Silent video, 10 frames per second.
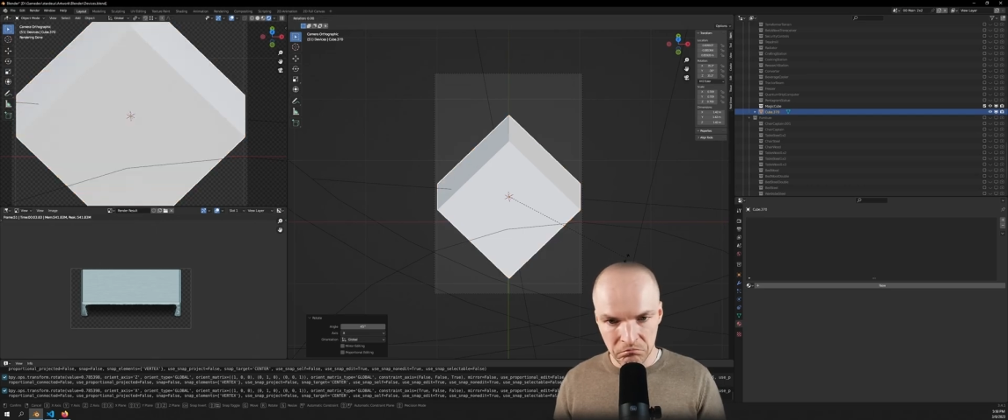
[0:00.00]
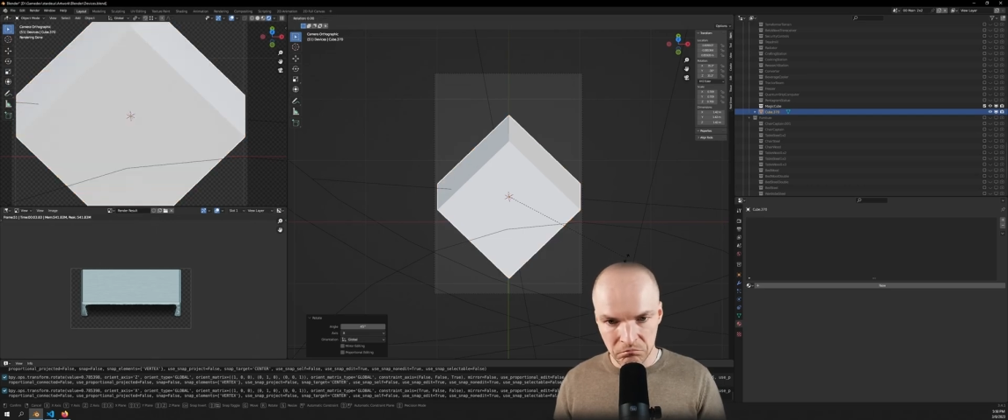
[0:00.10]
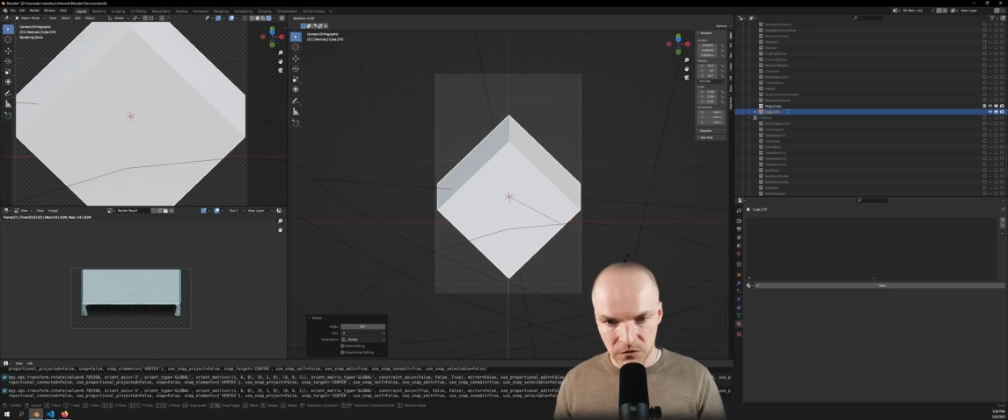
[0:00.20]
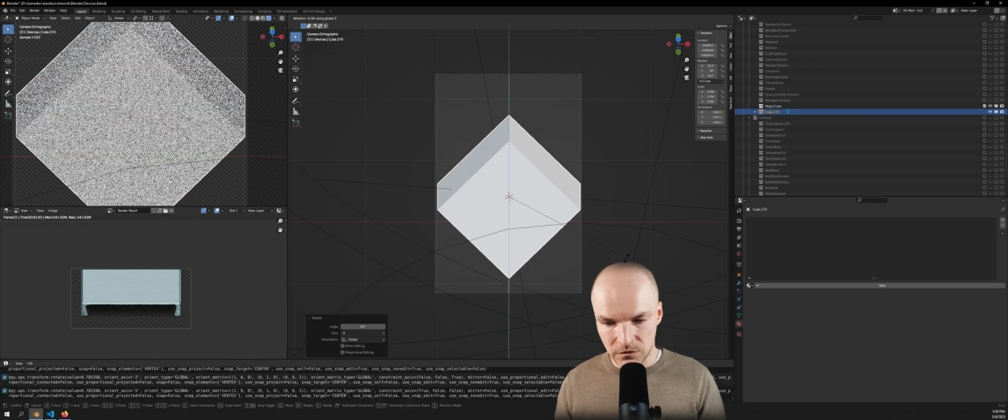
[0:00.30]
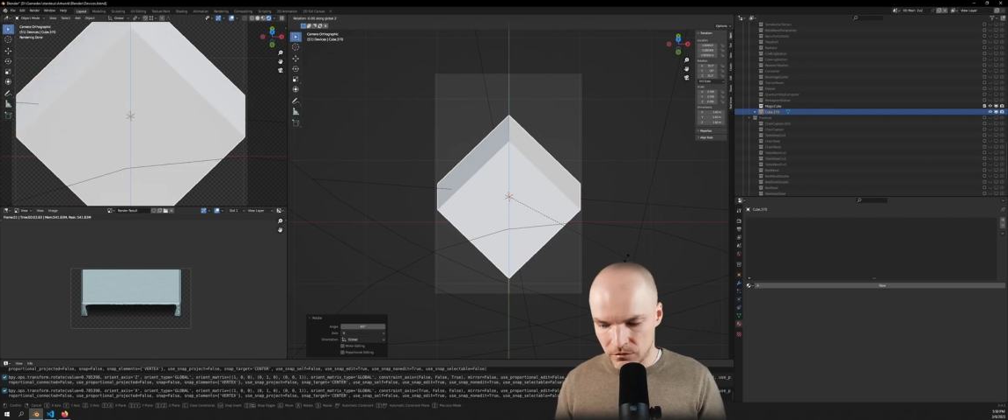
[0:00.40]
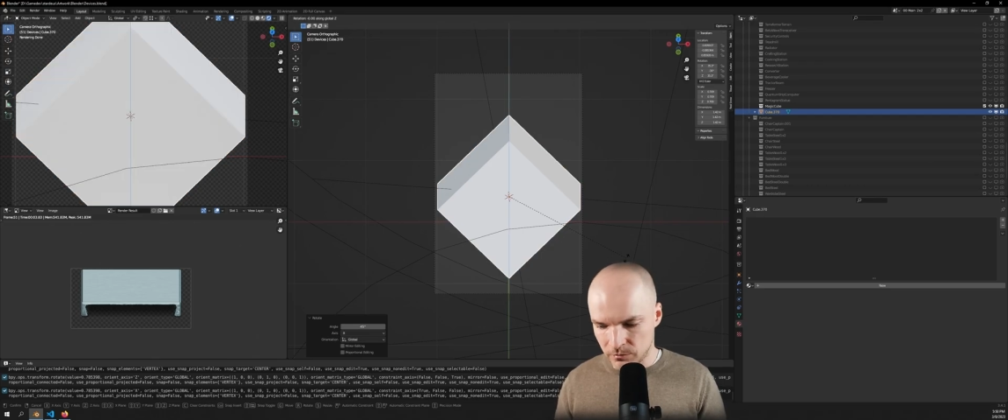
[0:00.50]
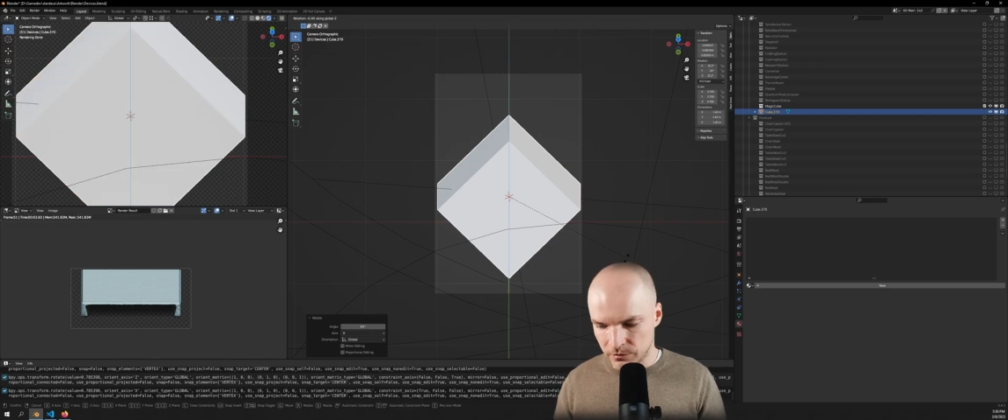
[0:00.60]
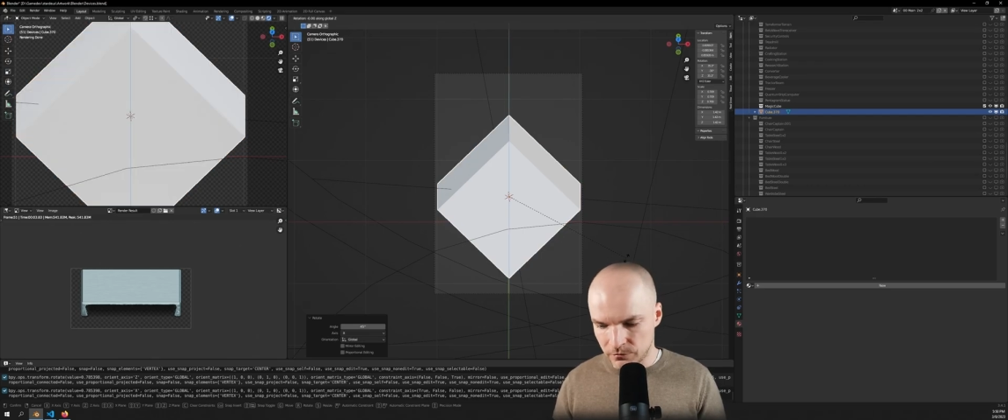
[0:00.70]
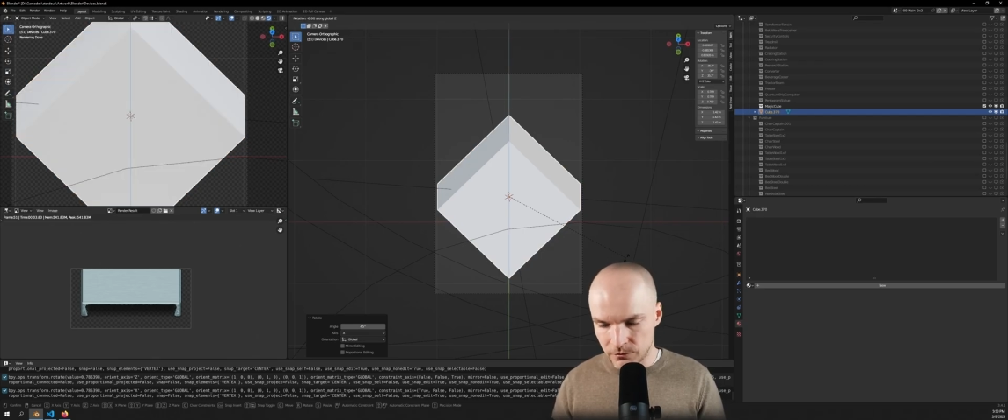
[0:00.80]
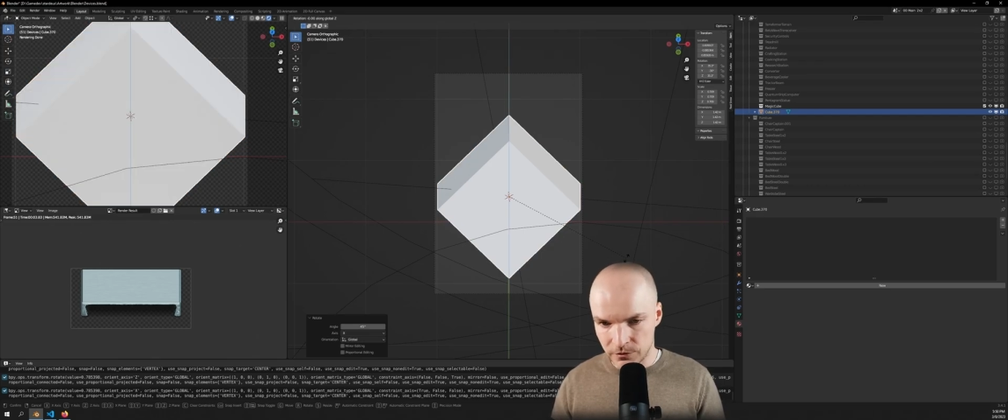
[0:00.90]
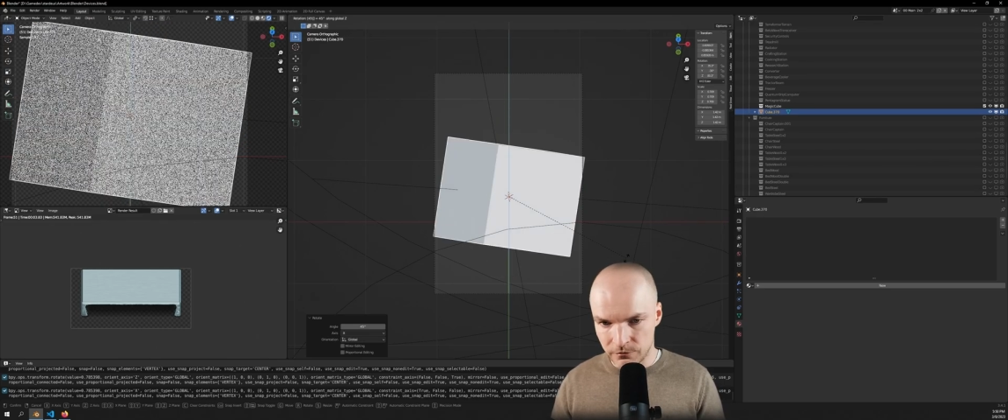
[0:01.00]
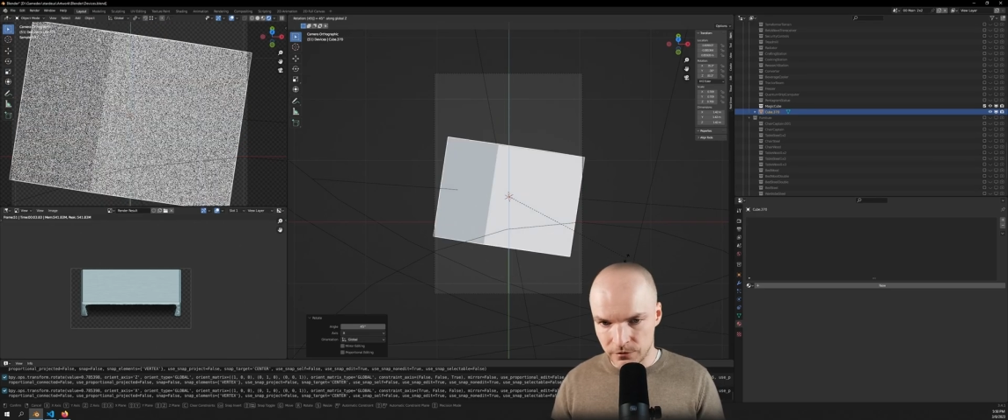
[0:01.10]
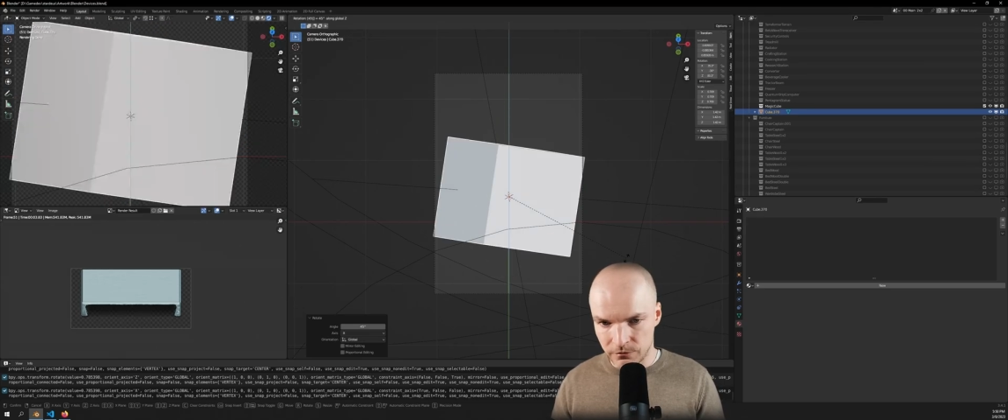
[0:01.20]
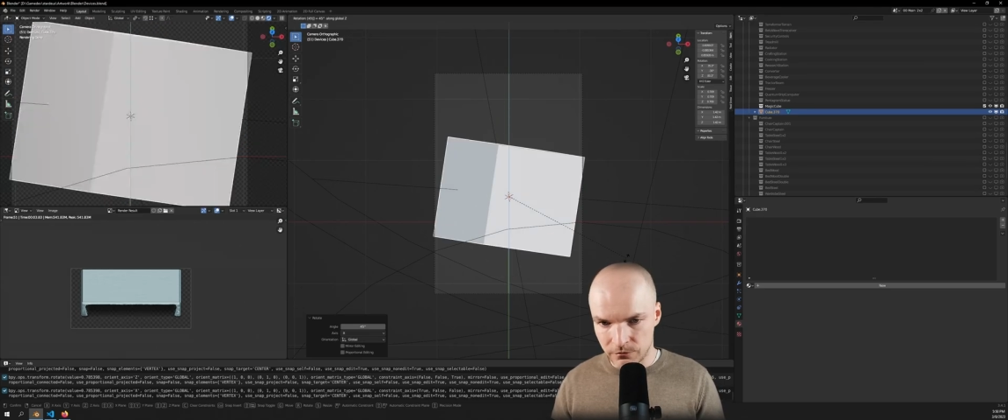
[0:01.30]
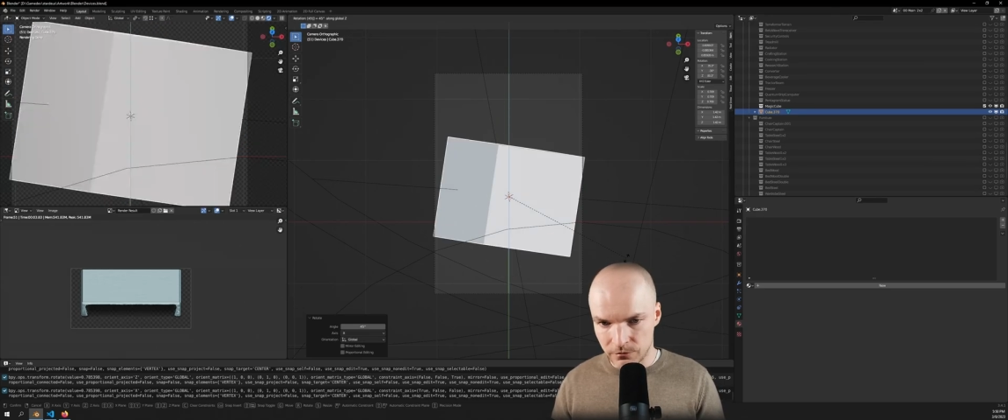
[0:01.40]
Z by
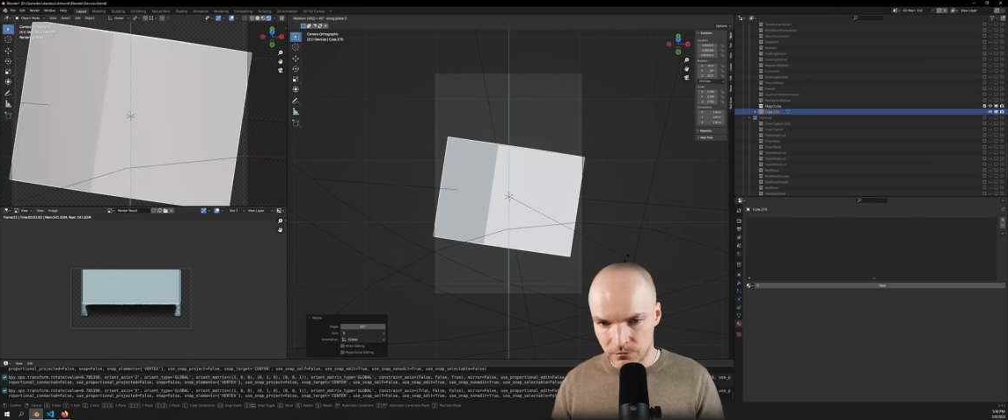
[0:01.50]
45 one